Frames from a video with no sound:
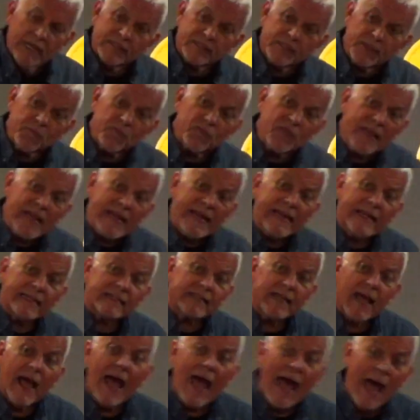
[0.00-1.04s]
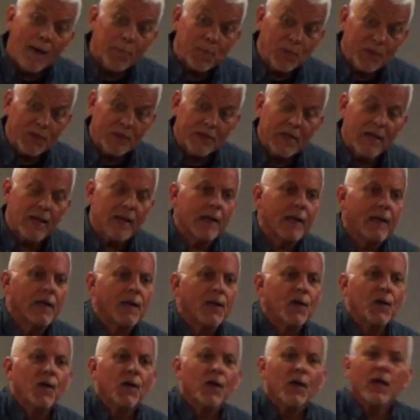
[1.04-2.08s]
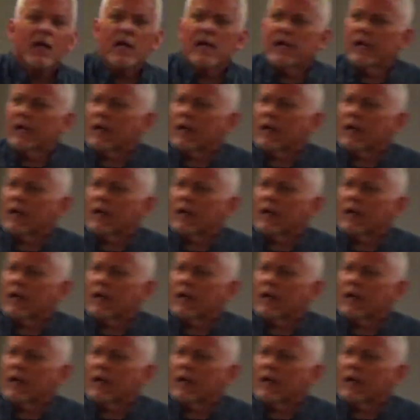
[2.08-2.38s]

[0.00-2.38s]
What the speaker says: some things that happen in